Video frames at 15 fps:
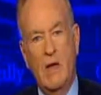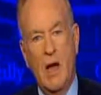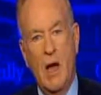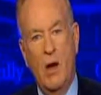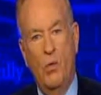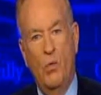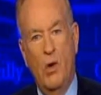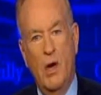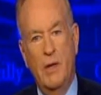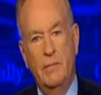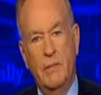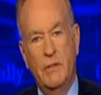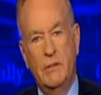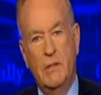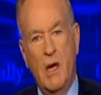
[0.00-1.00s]
Now,
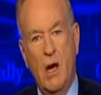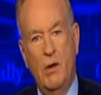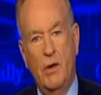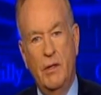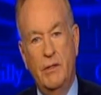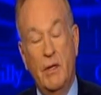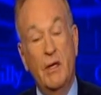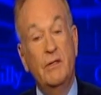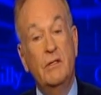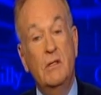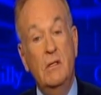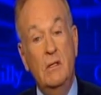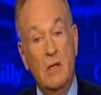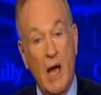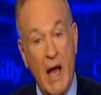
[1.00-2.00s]
what Ms. Cowart does
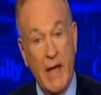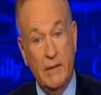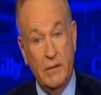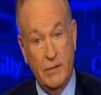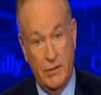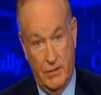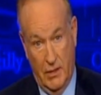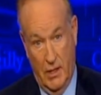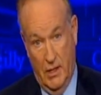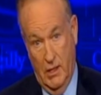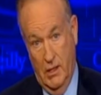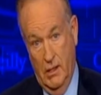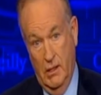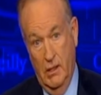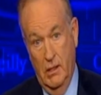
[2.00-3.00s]
not
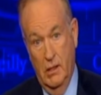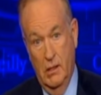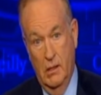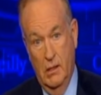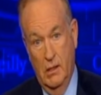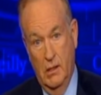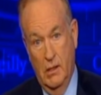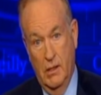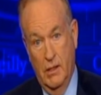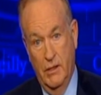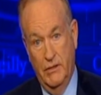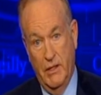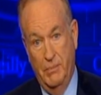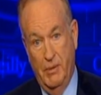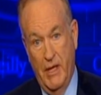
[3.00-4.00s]
say
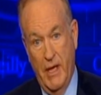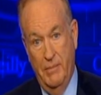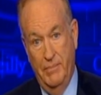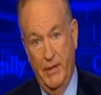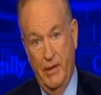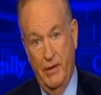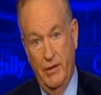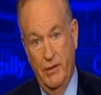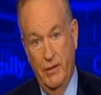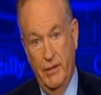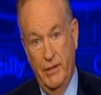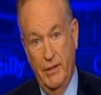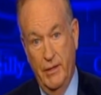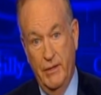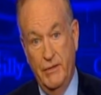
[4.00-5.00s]
is that Planned
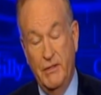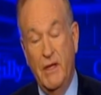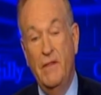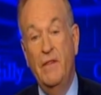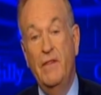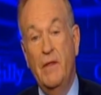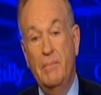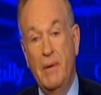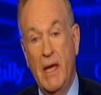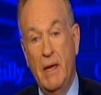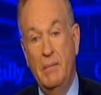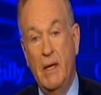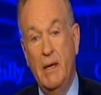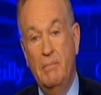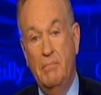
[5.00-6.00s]
Parenthood is in the
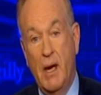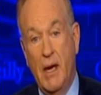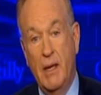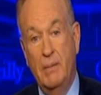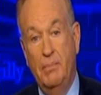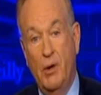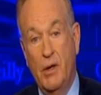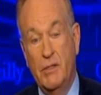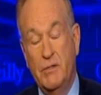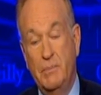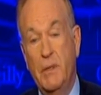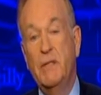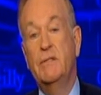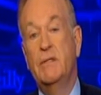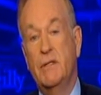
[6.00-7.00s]
baby body parts
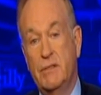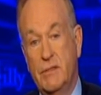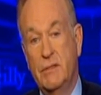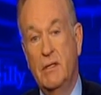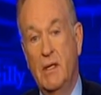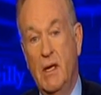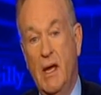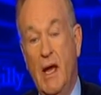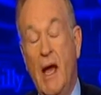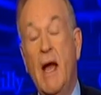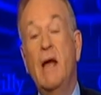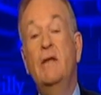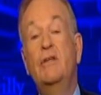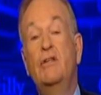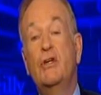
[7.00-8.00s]
business
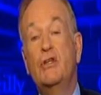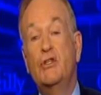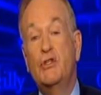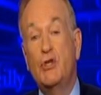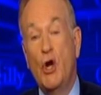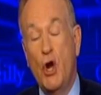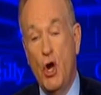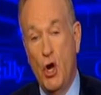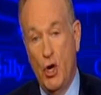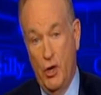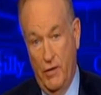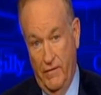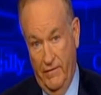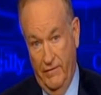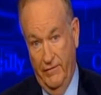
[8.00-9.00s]
and
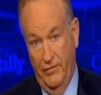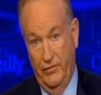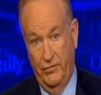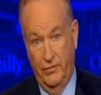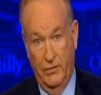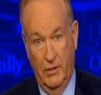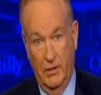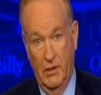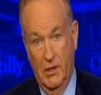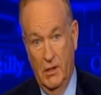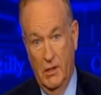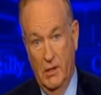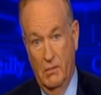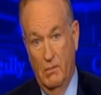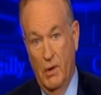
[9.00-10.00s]
deserves
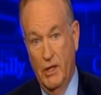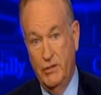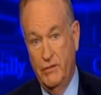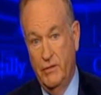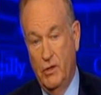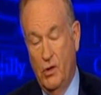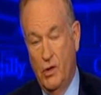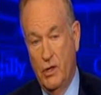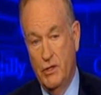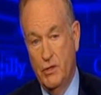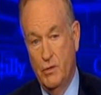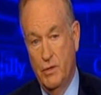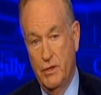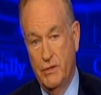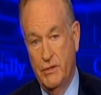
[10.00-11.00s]
much of the harsh
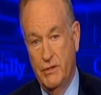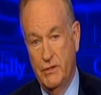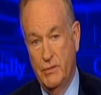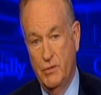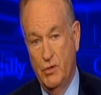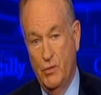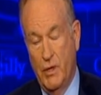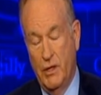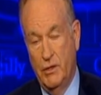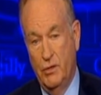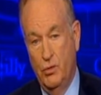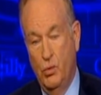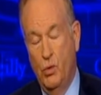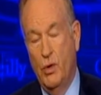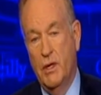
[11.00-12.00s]
criticism
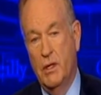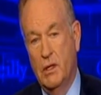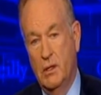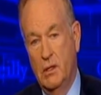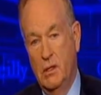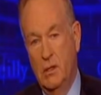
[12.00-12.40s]
directed toward it.